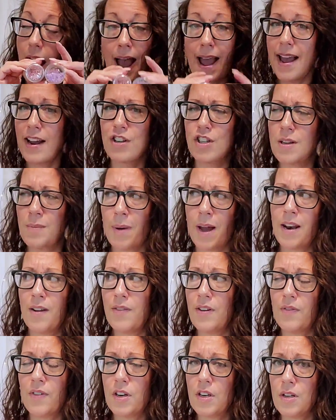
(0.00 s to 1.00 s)
I actually might have
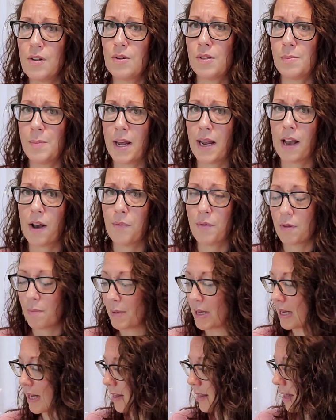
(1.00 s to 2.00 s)
even used Make Out With
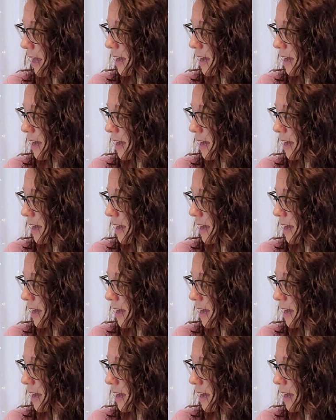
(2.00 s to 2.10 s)
Me in